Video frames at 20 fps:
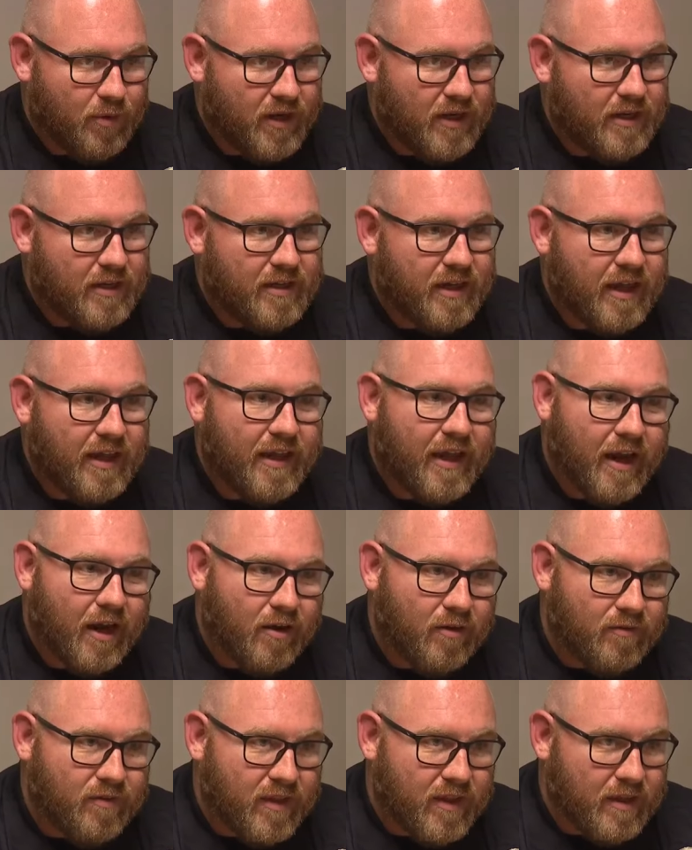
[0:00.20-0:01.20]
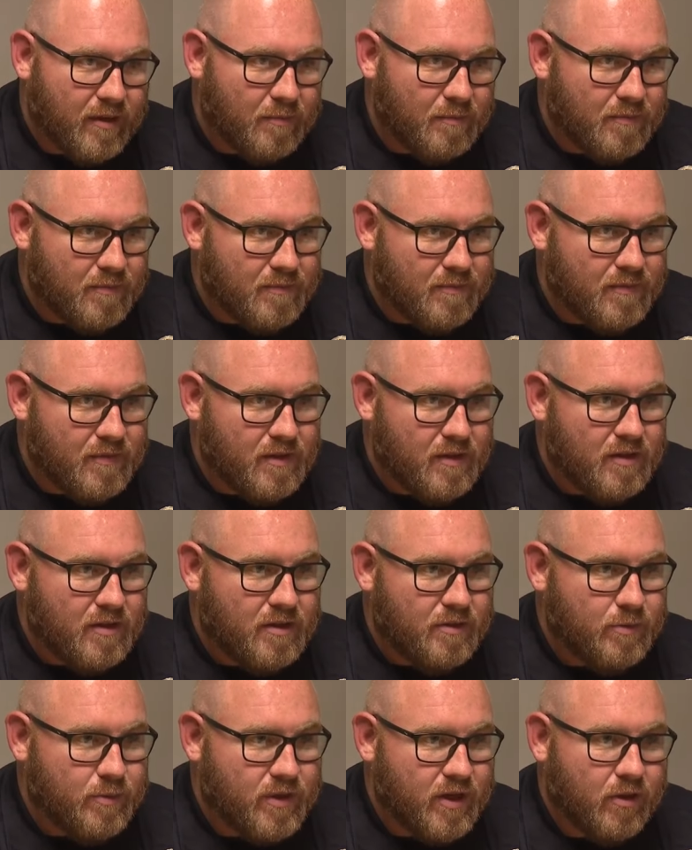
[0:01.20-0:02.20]
need to take care of them.
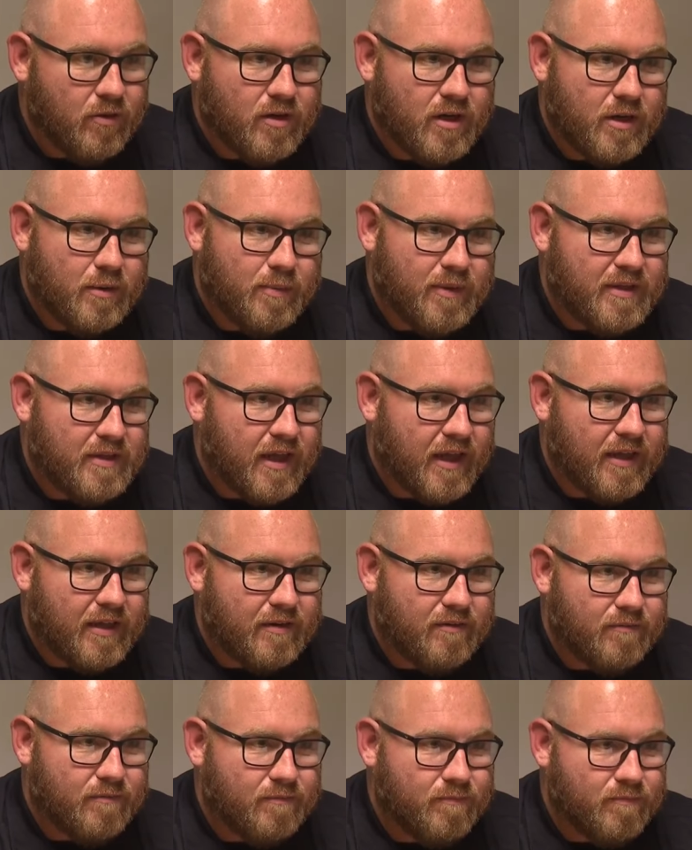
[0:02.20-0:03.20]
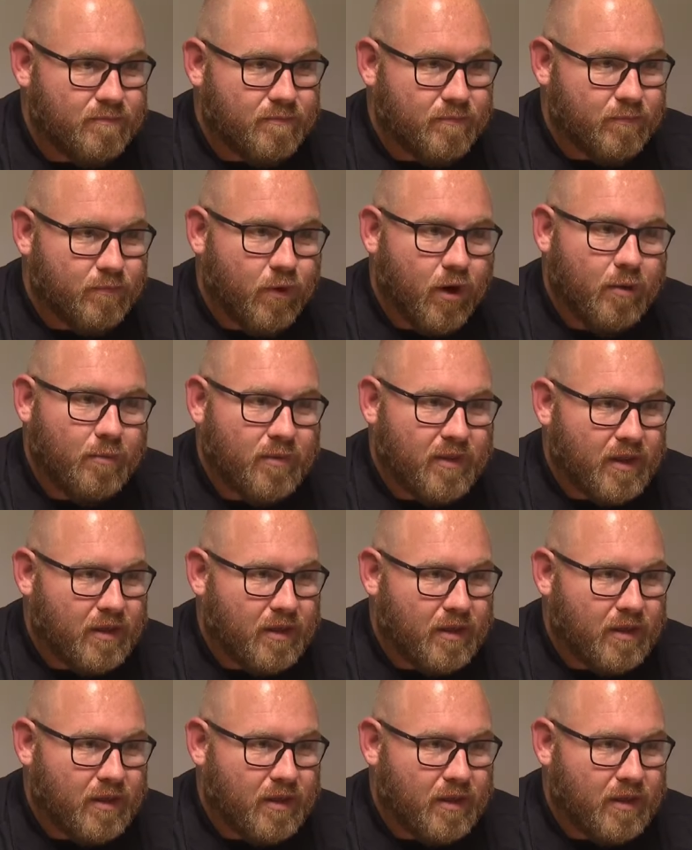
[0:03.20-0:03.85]
We don't need to be taken from